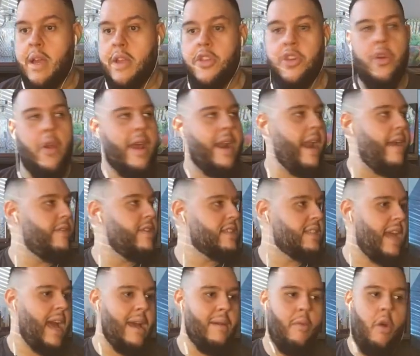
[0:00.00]
and every
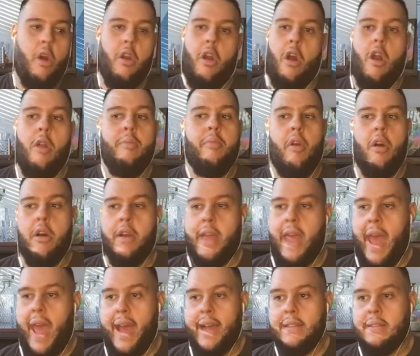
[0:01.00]
time our
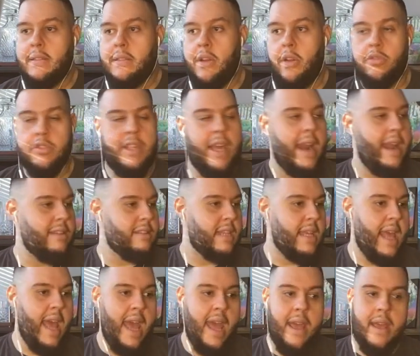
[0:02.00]
broadcast, shout out to
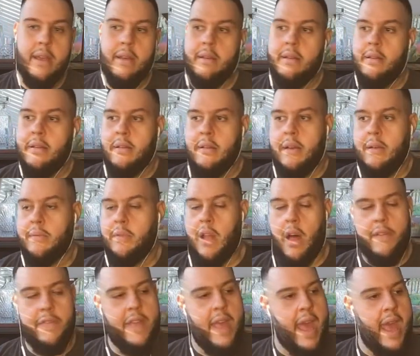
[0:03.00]
Kate,
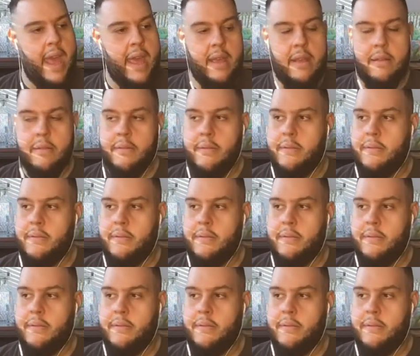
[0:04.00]
love Kate.